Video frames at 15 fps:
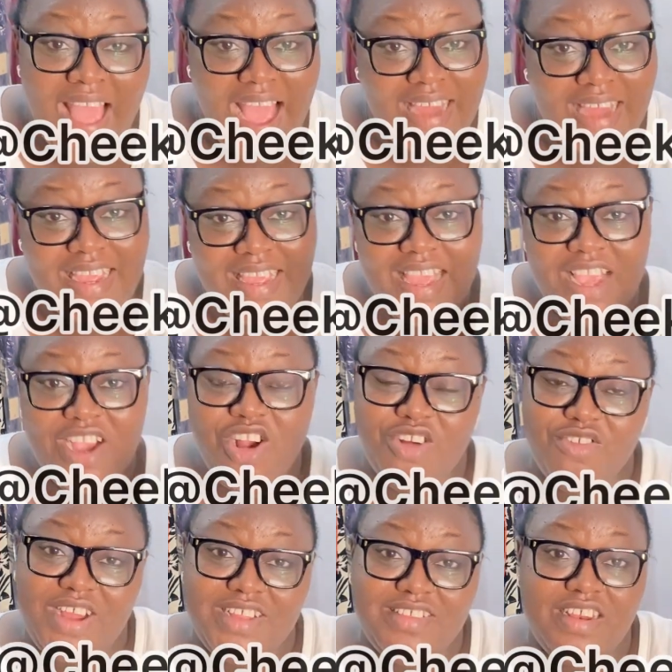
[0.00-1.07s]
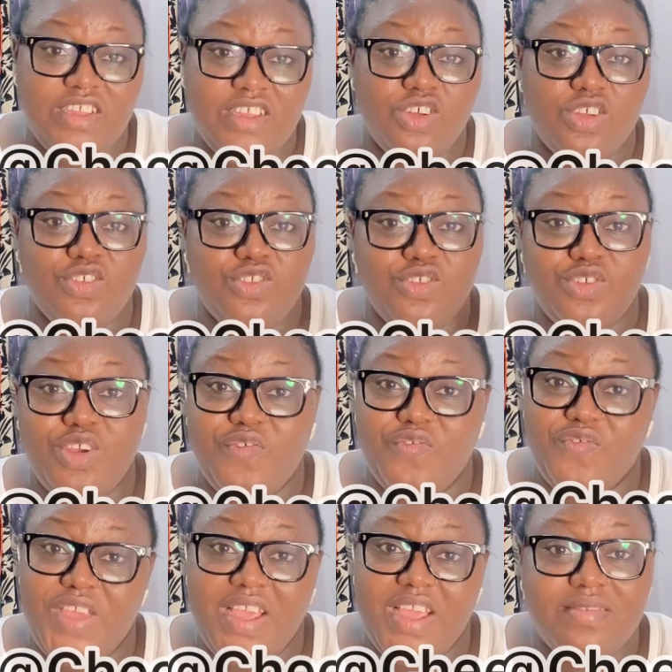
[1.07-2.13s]
And again, congratulations to your
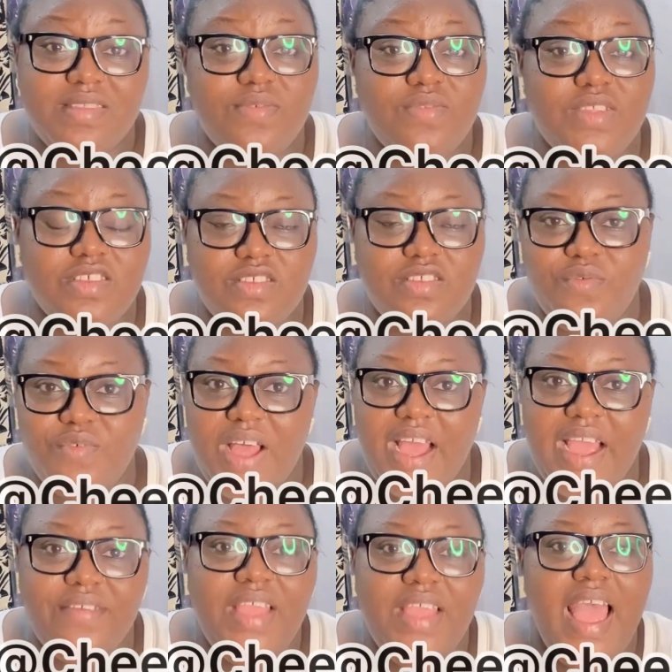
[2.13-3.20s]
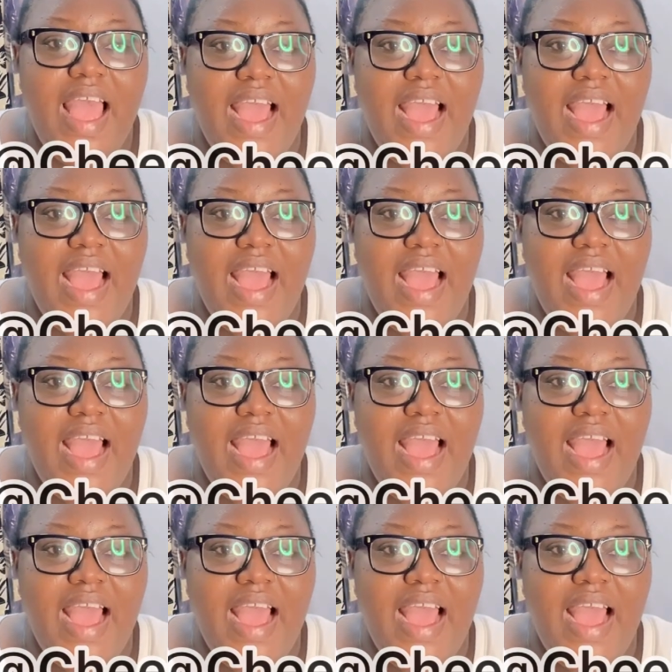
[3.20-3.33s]
faves if they survived